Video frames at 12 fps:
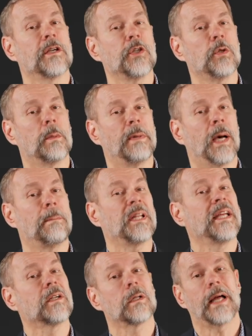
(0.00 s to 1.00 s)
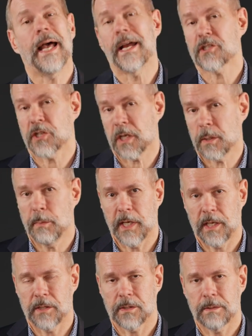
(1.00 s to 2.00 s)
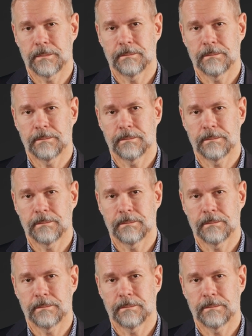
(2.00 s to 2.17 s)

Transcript: you about political action committees.